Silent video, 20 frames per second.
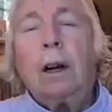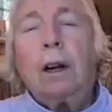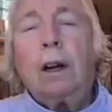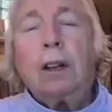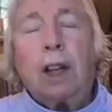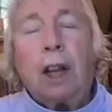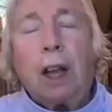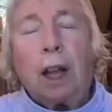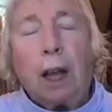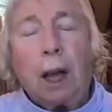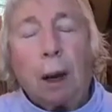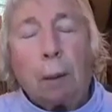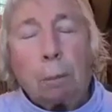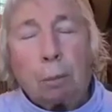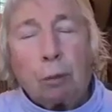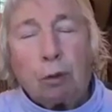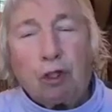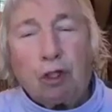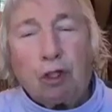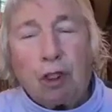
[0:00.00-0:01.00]
to
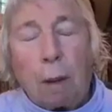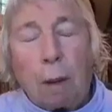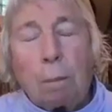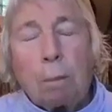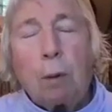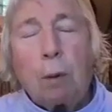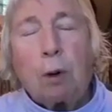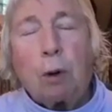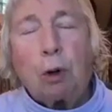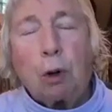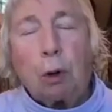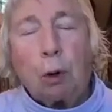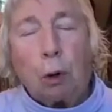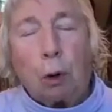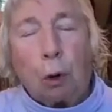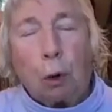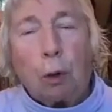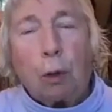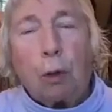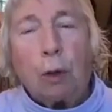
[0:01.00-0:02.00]
help shepherd
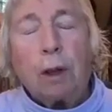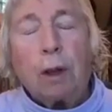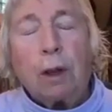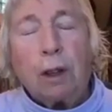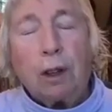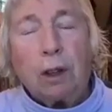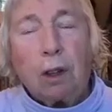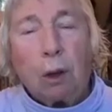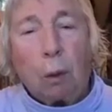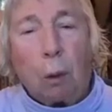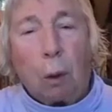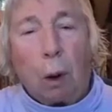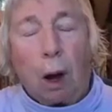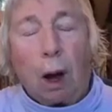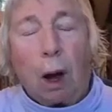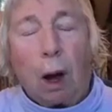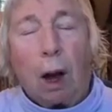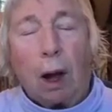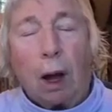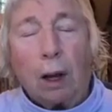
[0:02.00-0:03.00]
earth into a
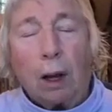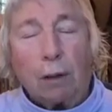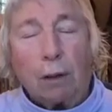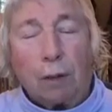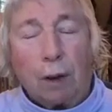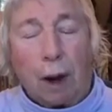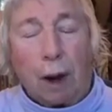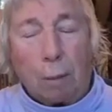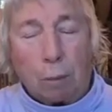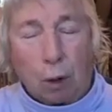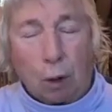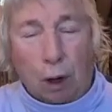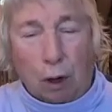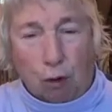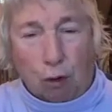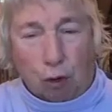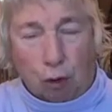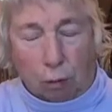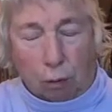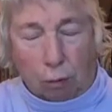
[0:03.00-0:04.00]
higher
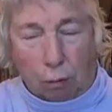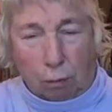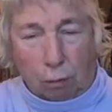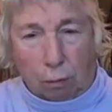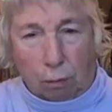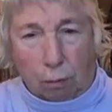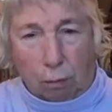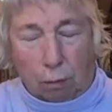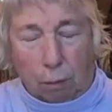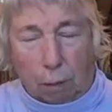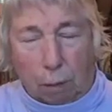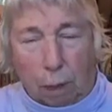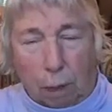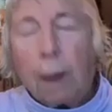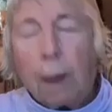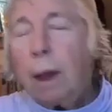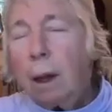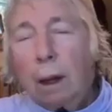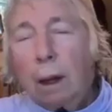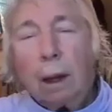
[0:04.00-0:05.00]
vibration?
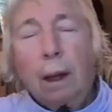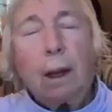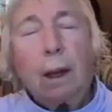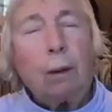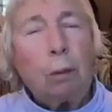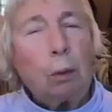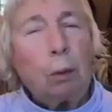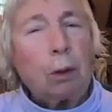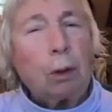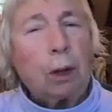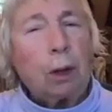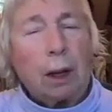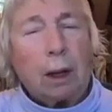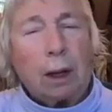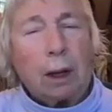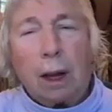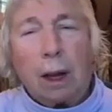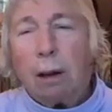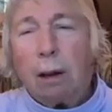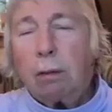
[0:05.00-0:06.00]
It will
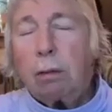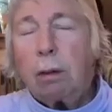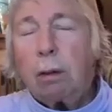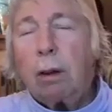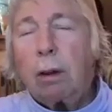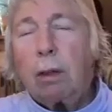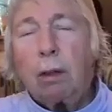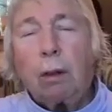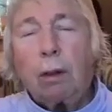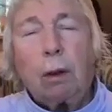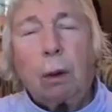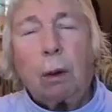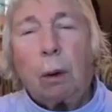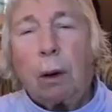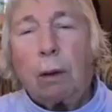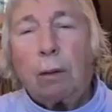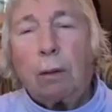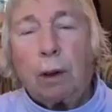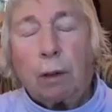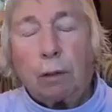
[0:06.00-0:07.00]
take everything you
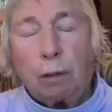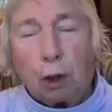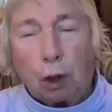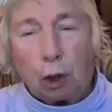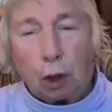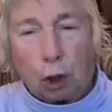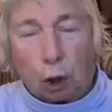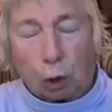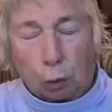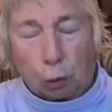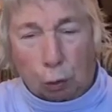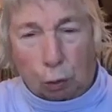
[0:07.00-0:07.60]
have ever learned.